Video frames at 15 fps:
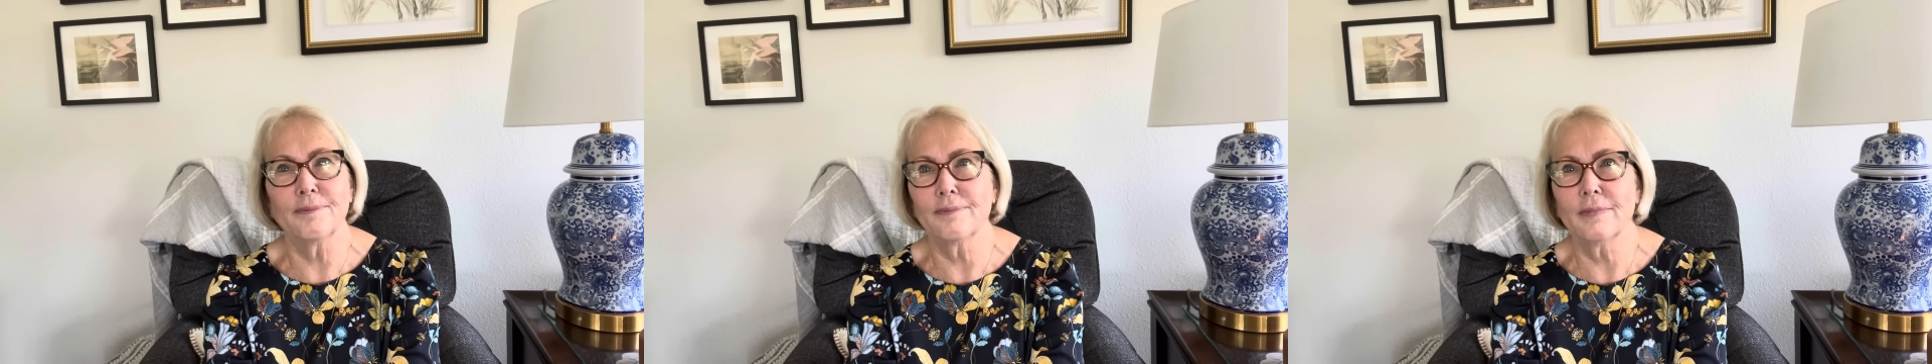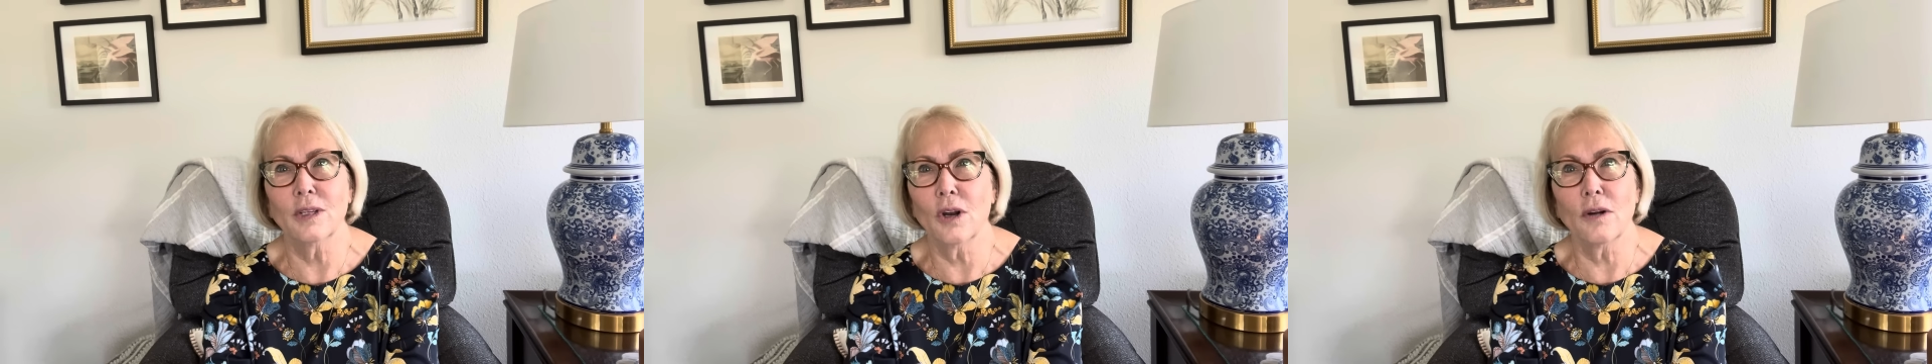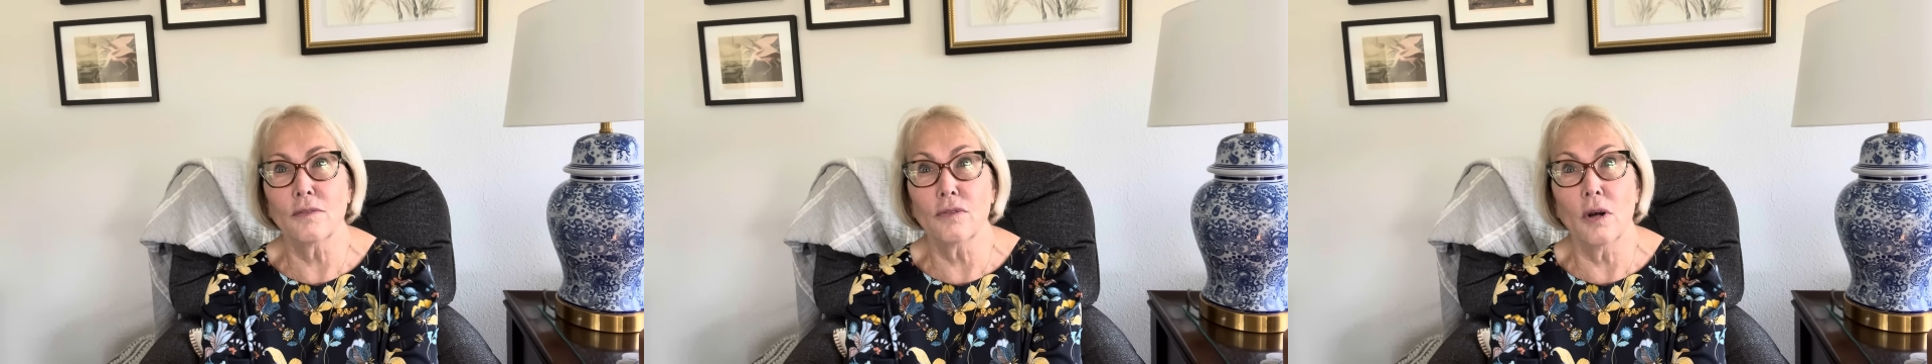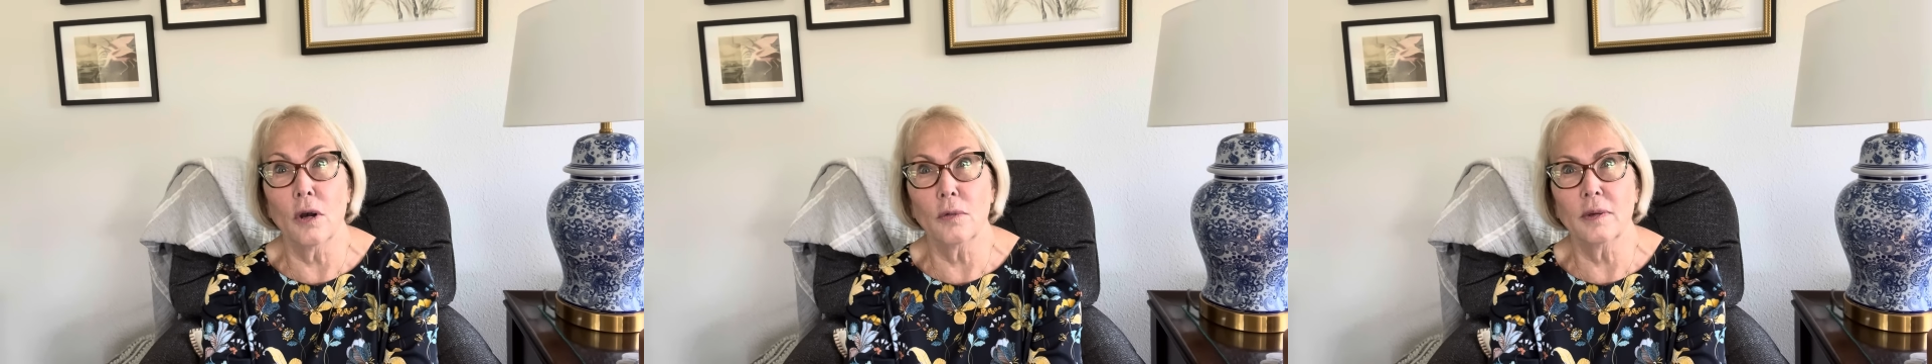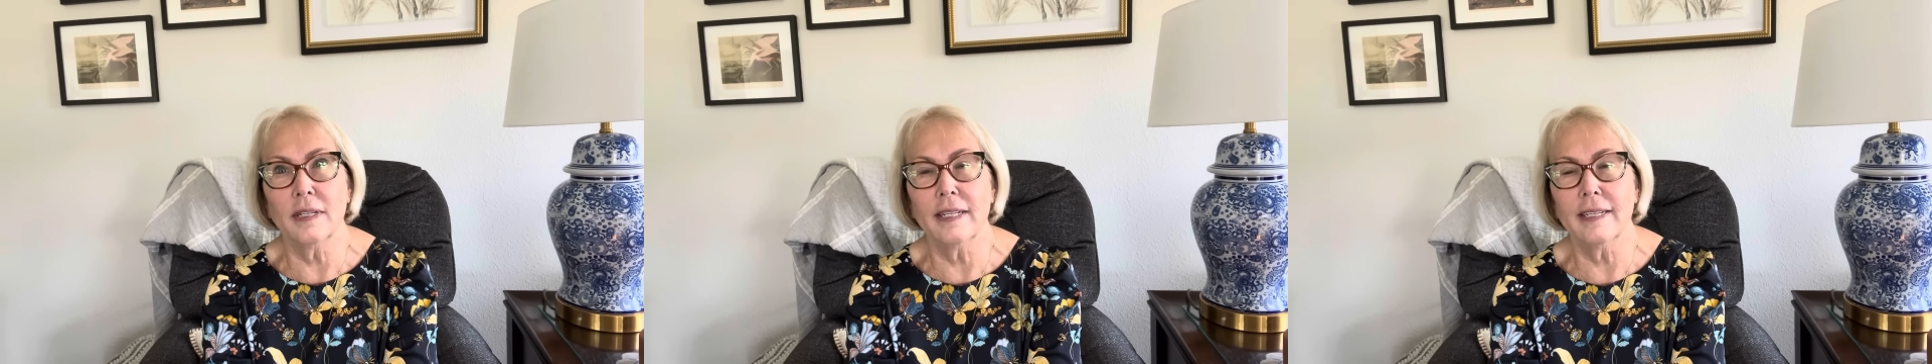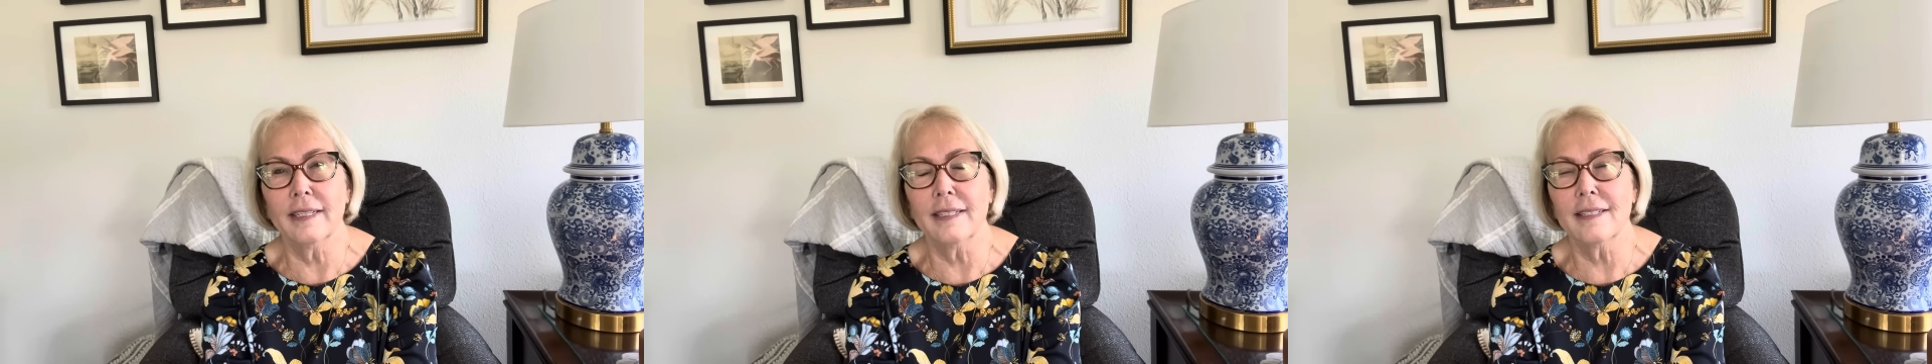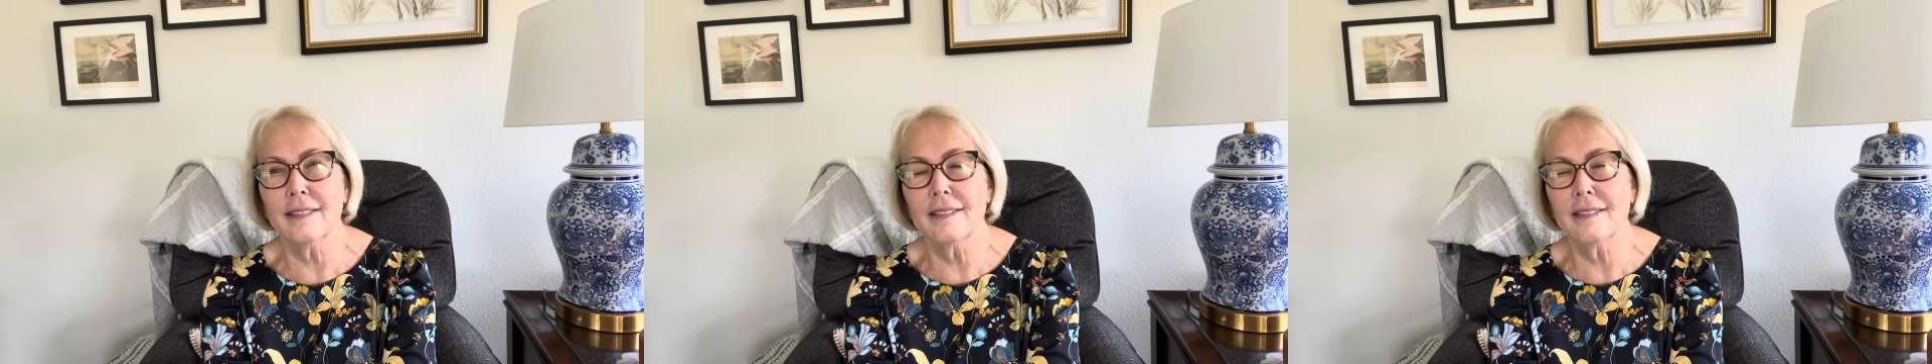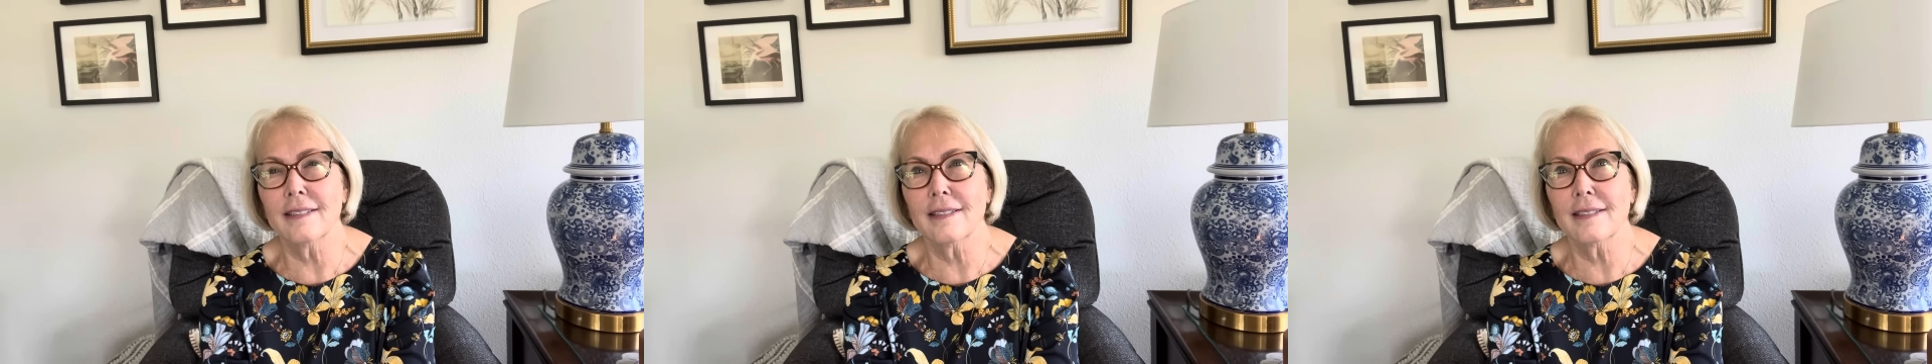that aren't fall related
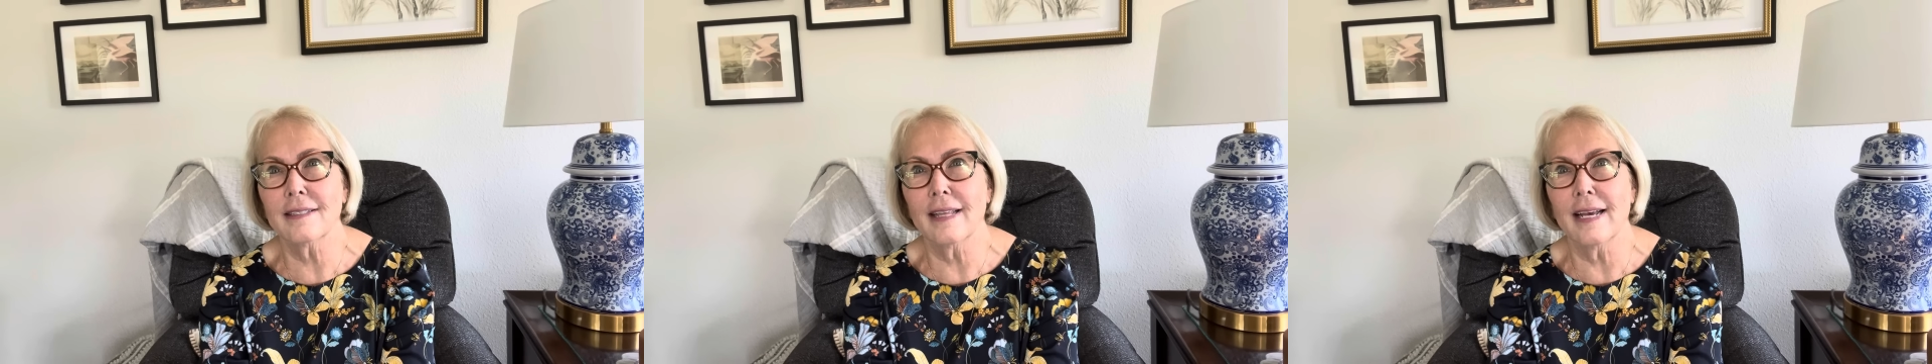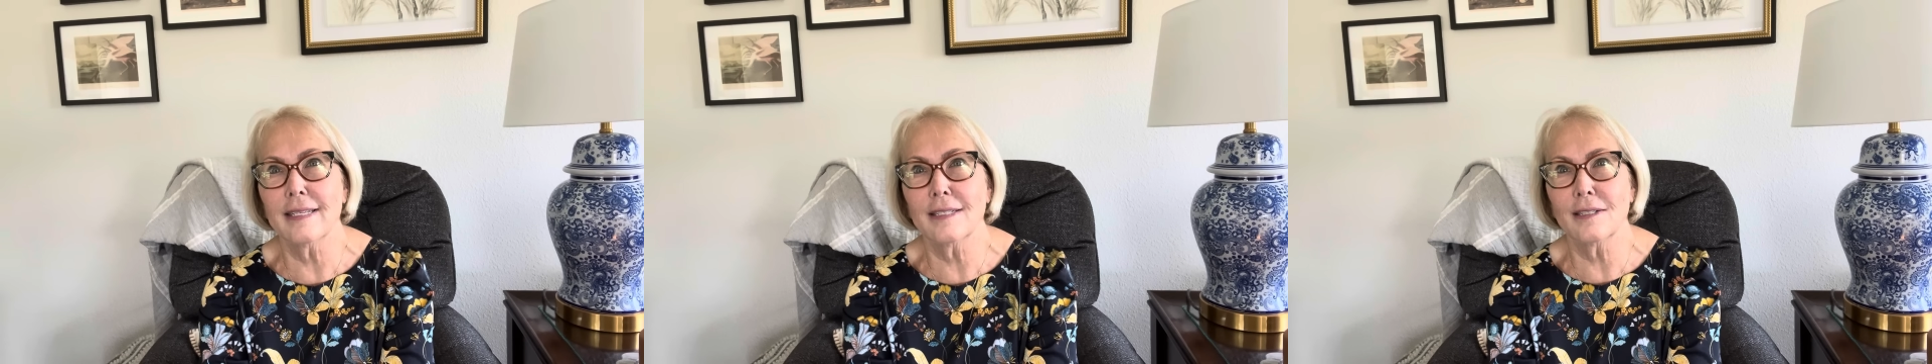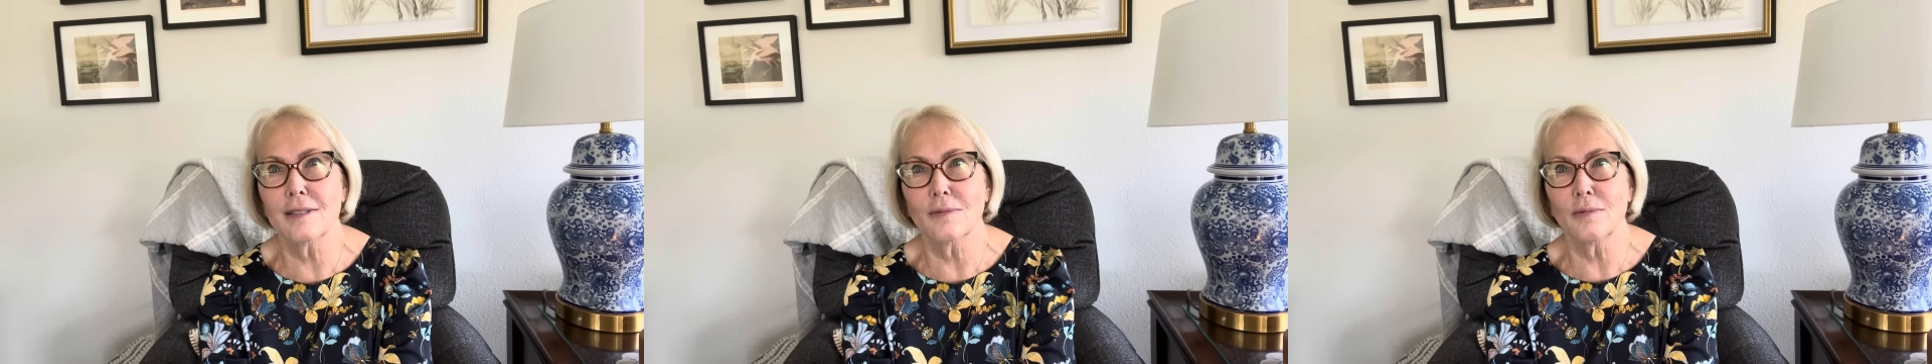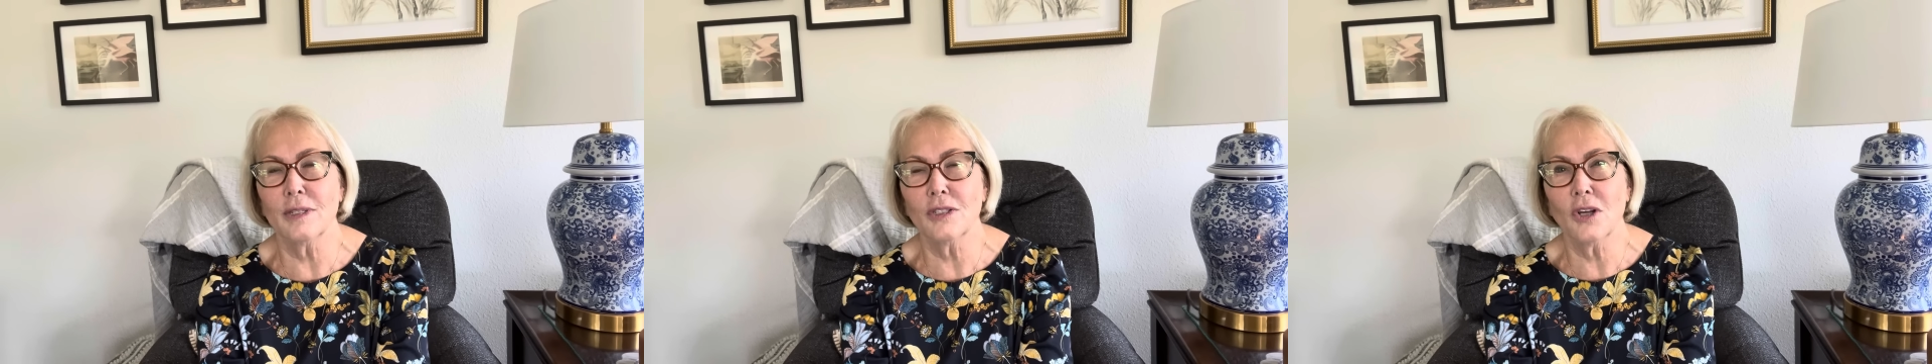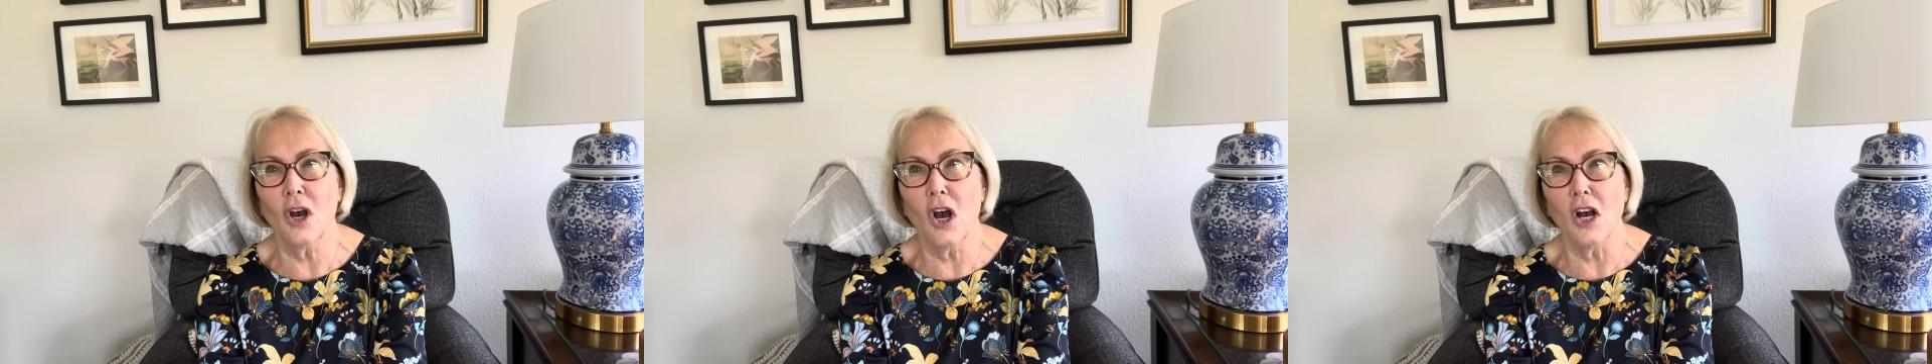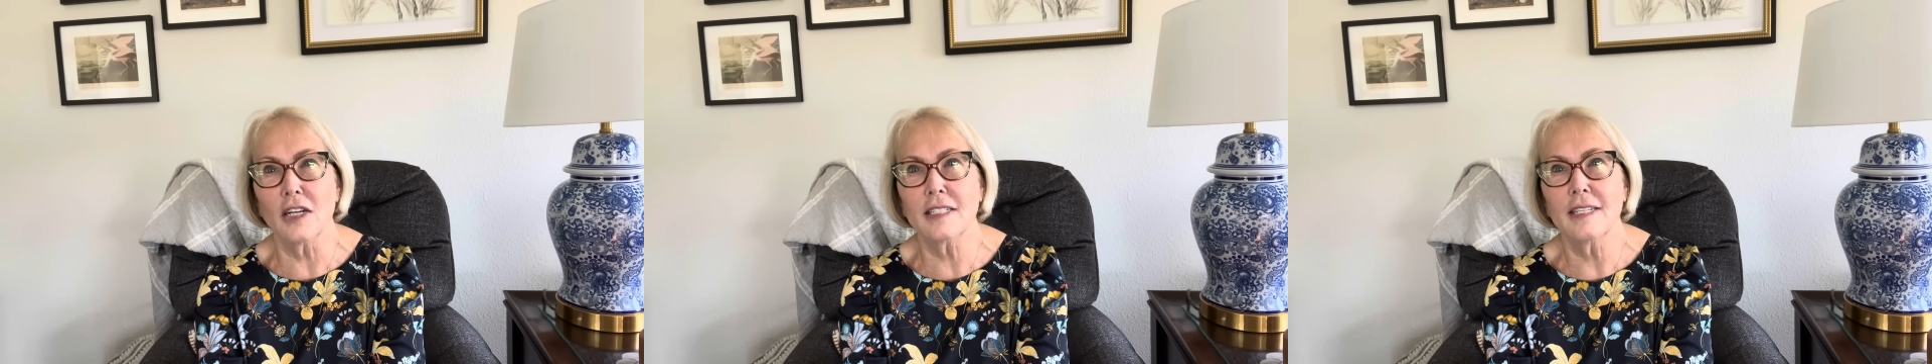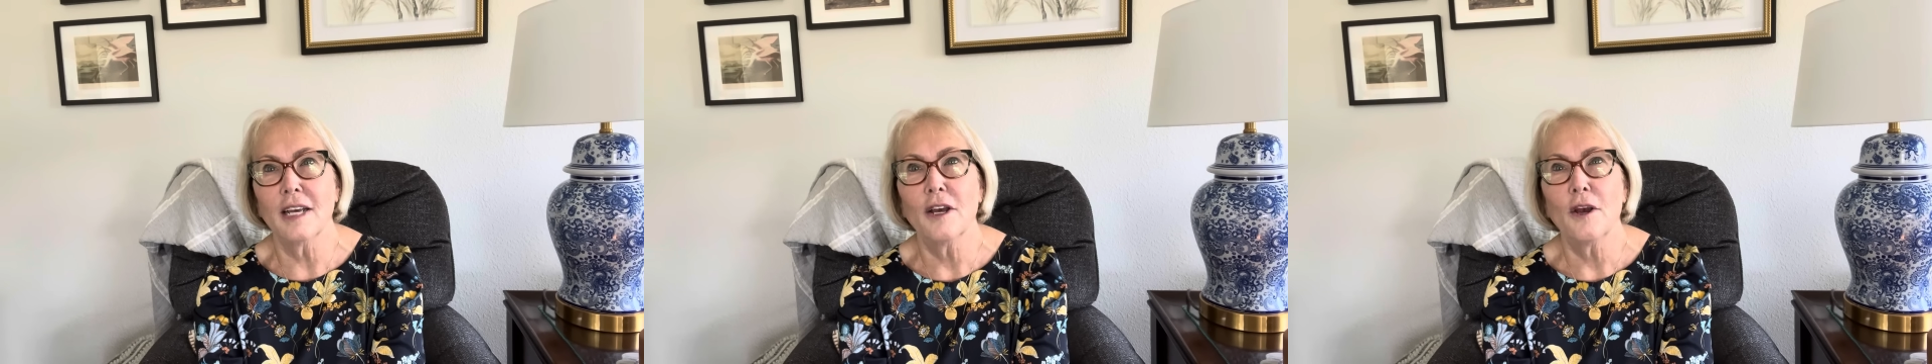since last we talked.